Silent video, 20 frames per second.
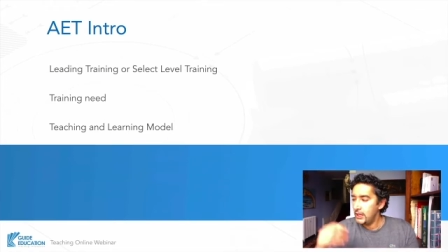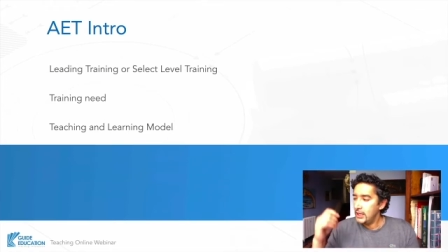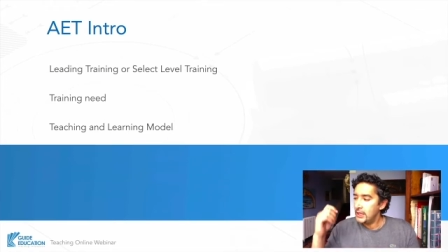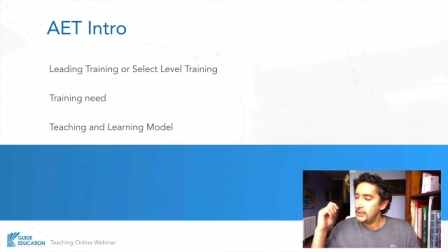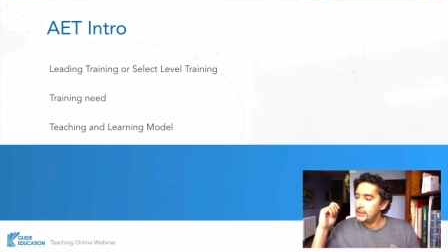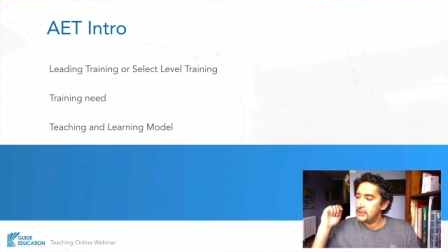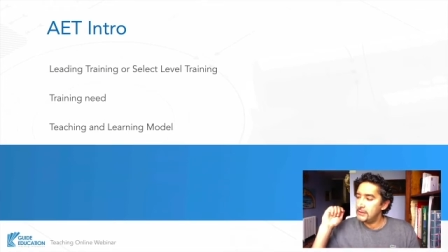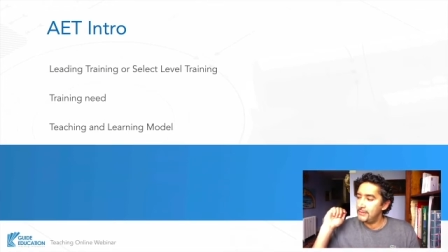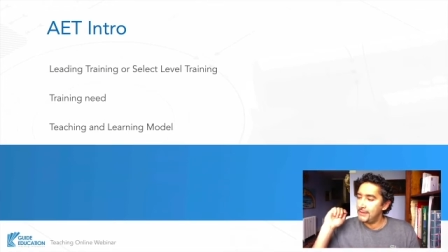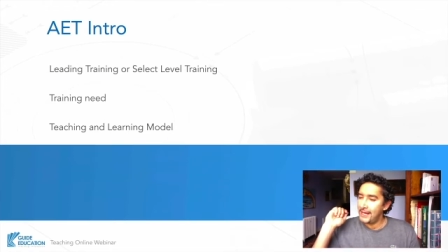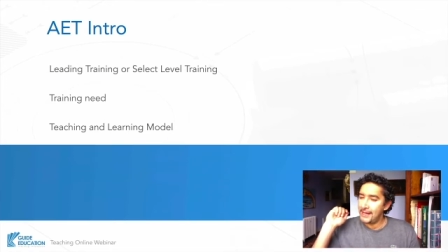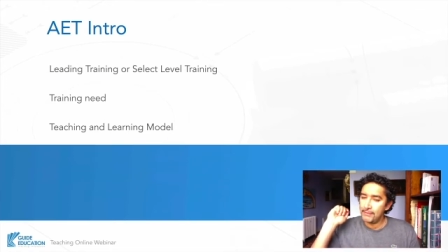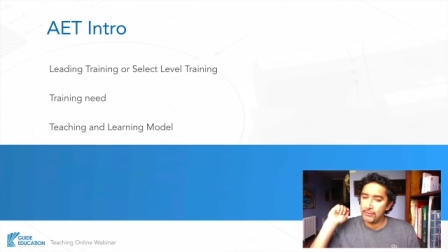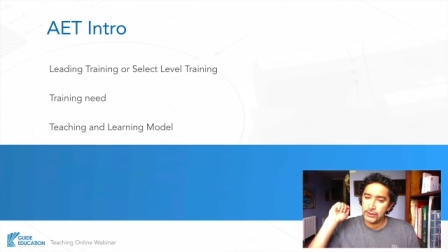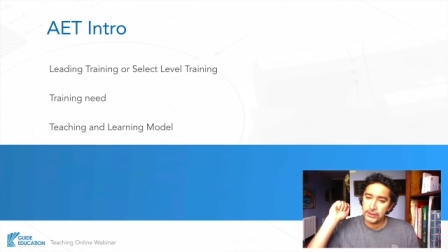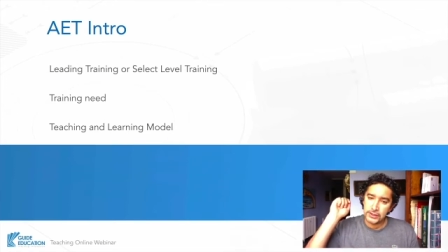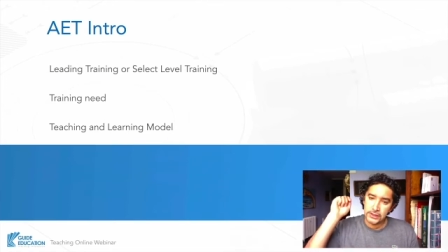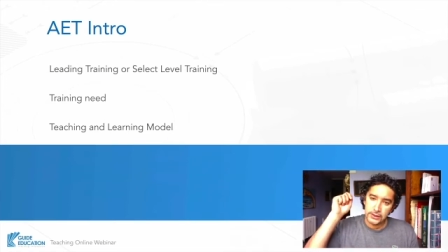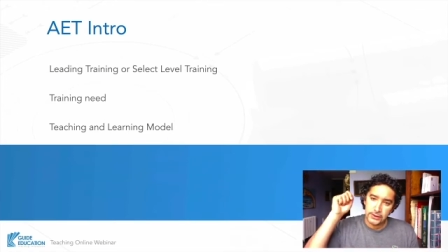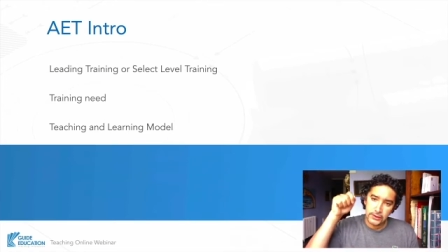to be able
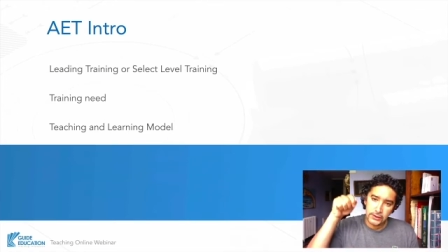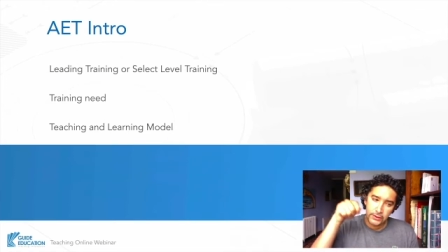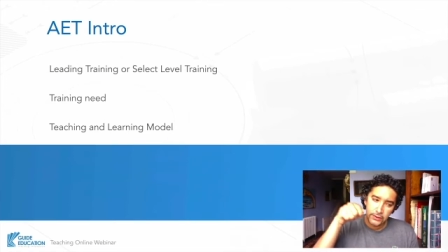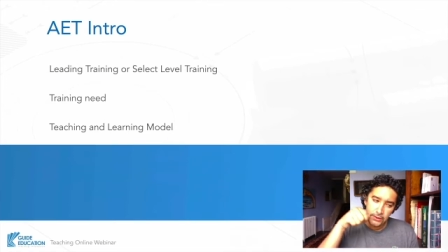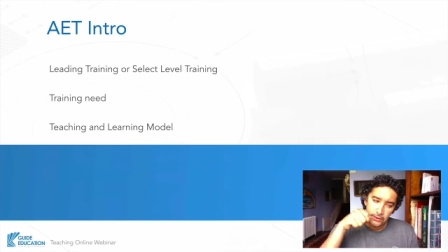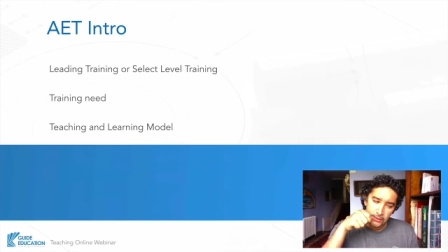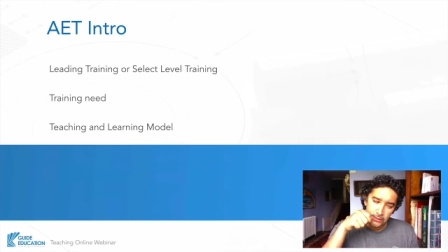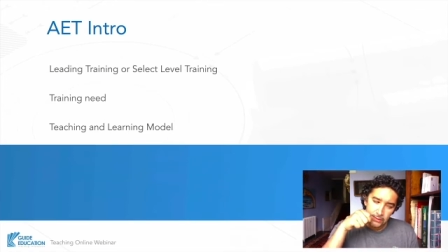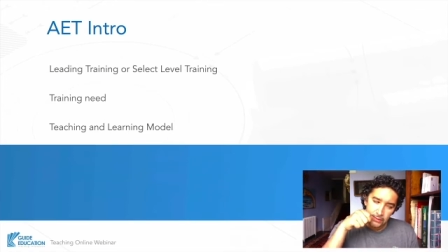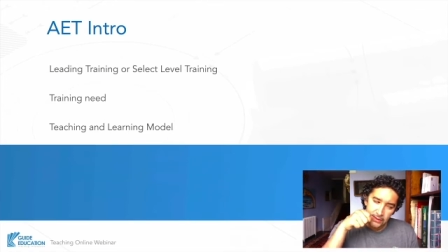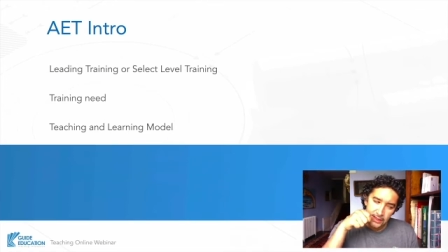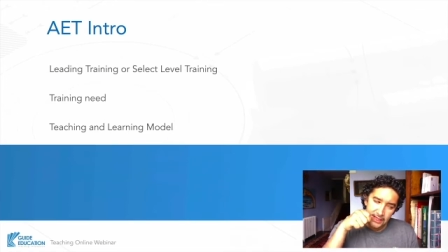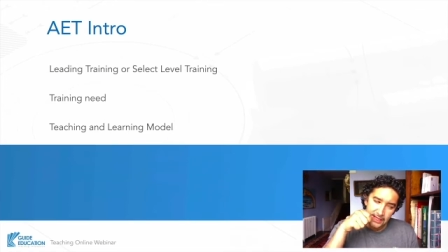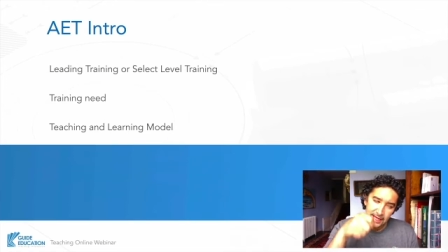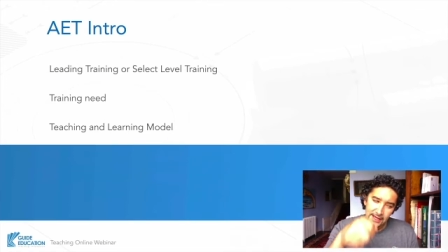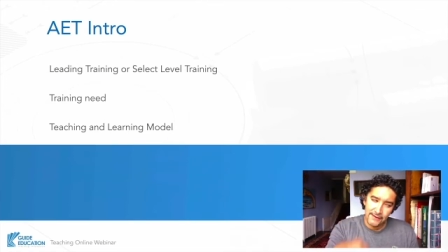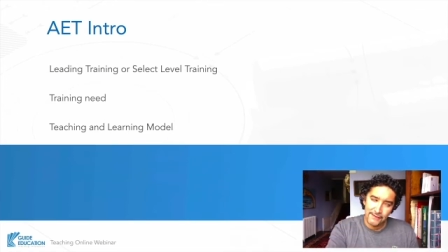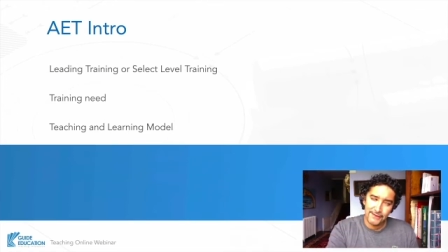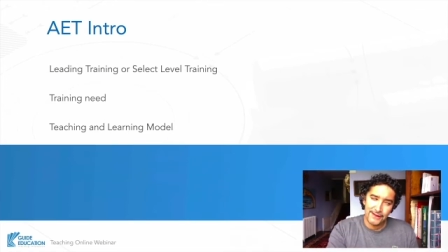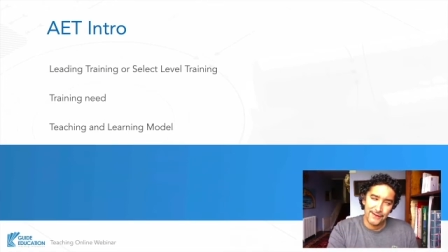to
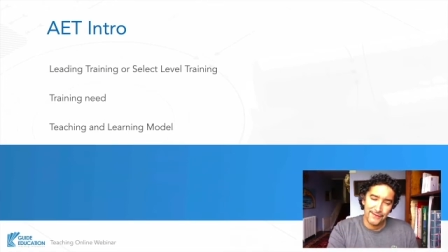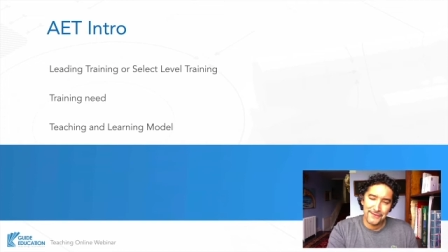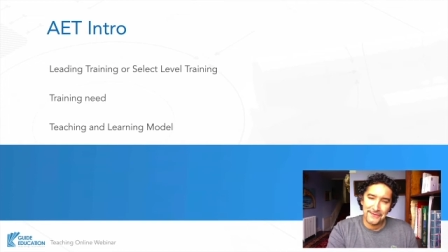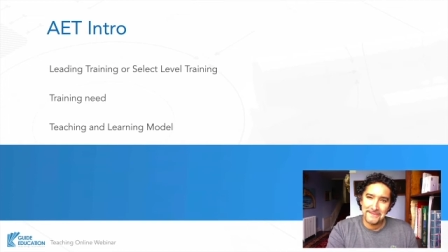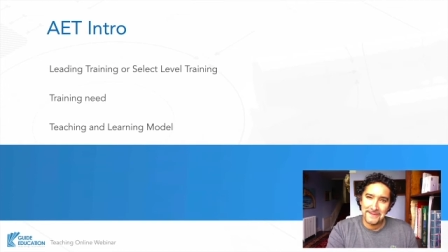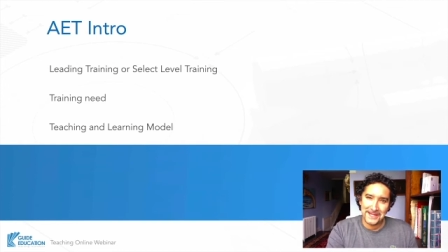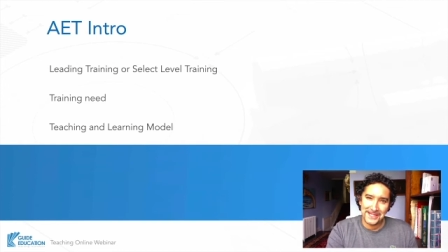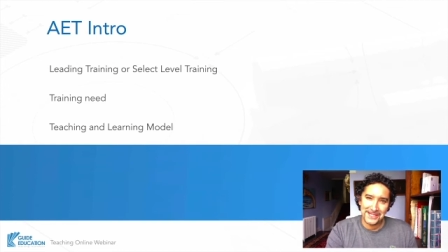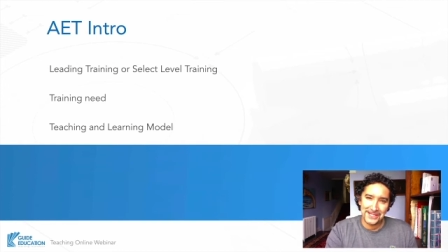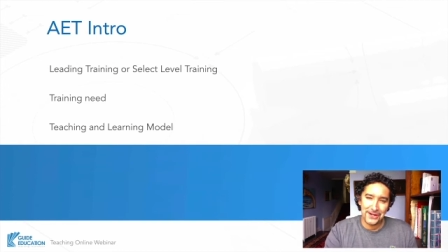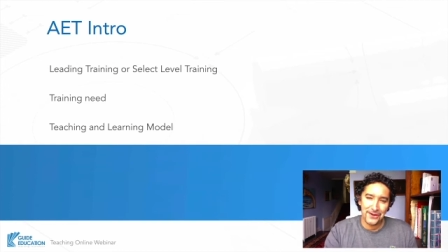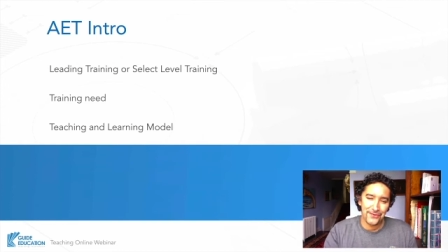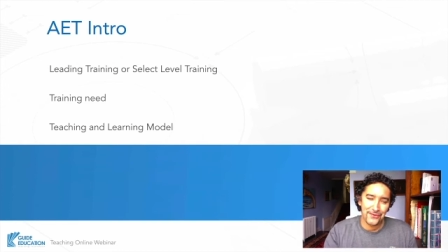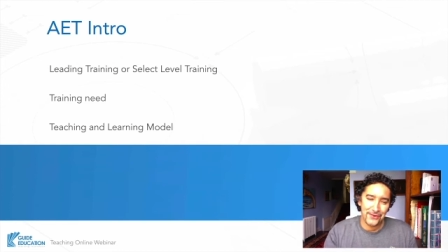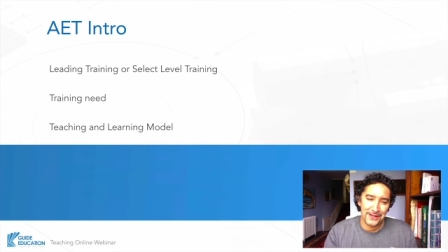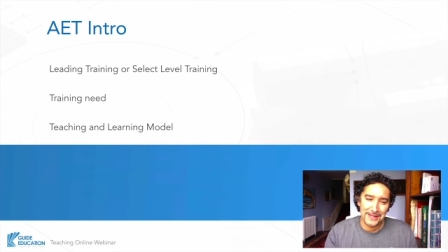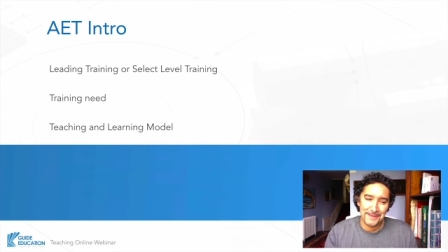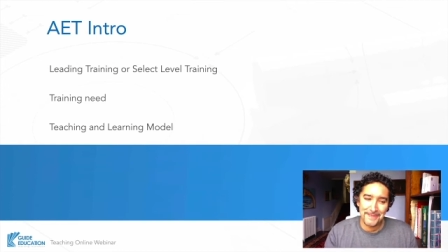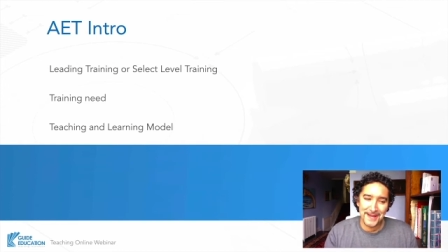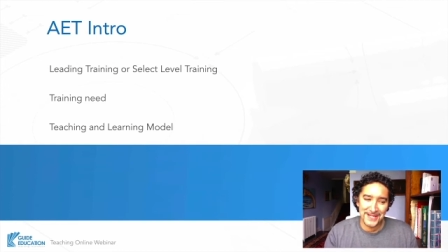give the information over in
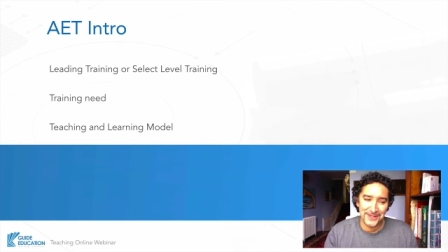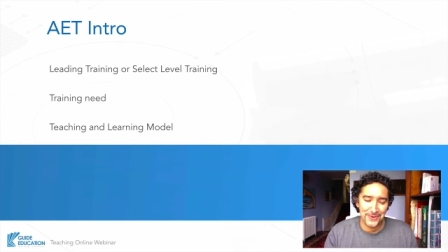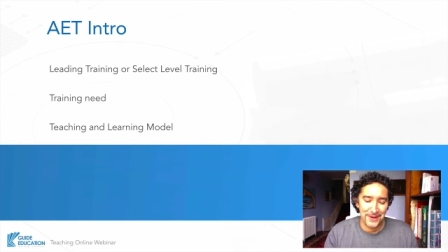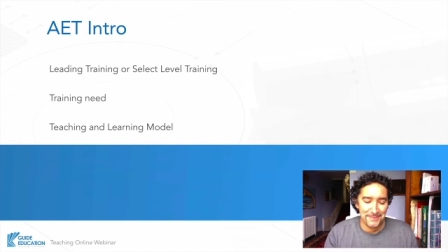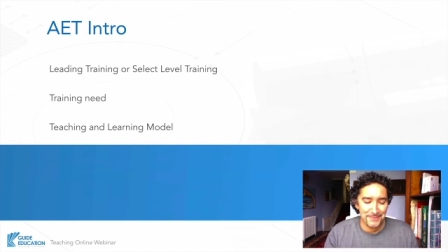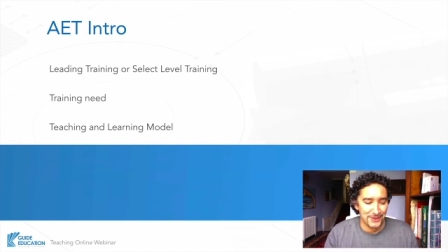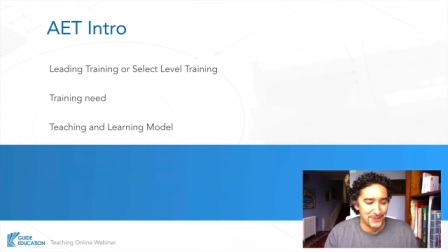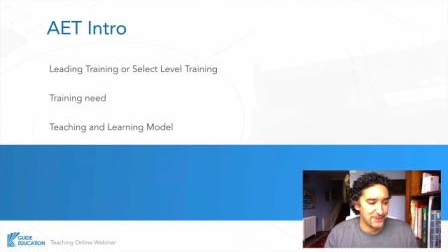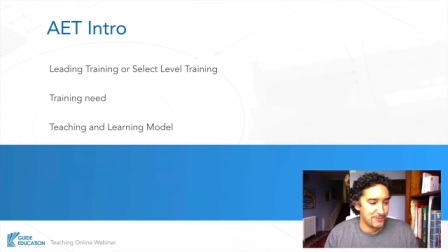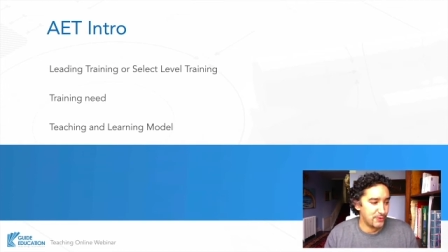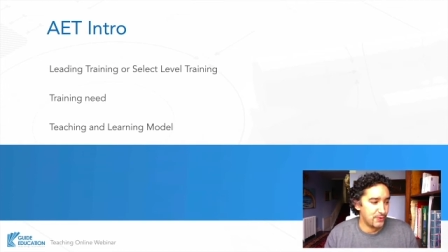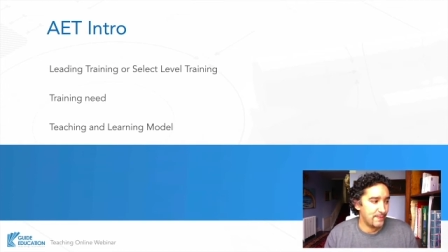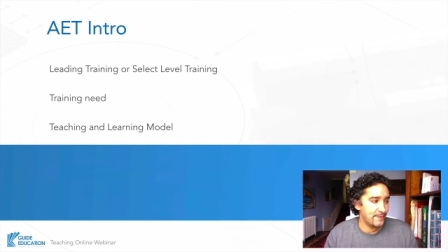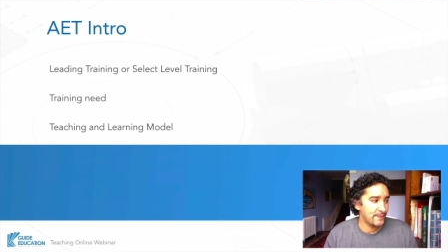the best way possible.